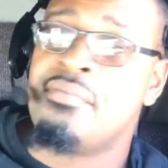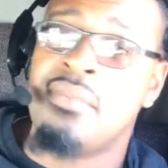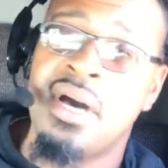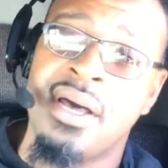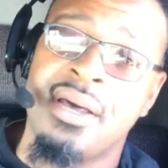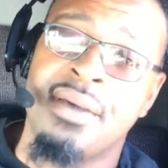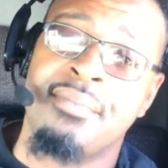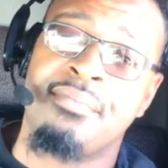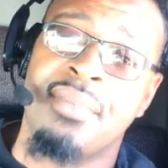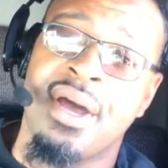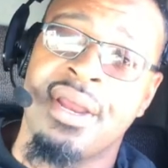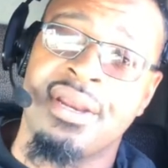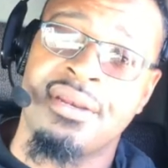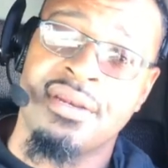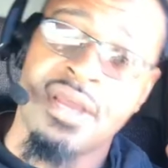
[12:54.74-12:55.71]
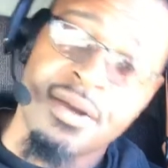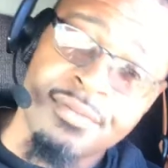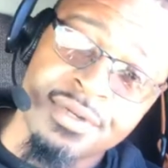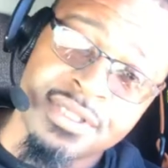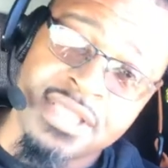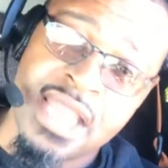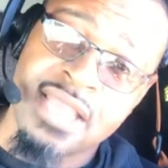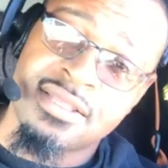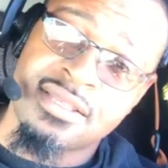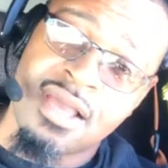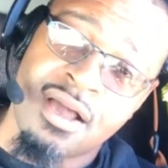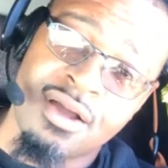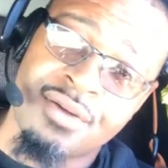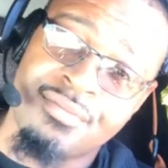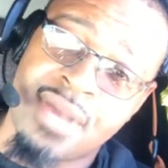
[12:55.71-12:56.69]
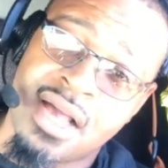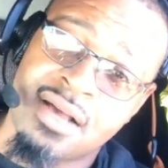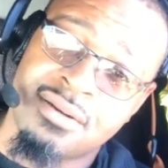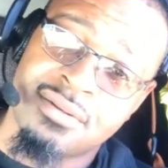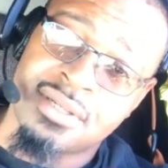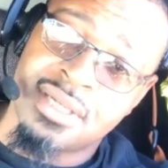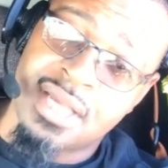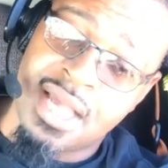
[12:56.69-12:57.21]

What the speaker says: but by the numbers they talking about,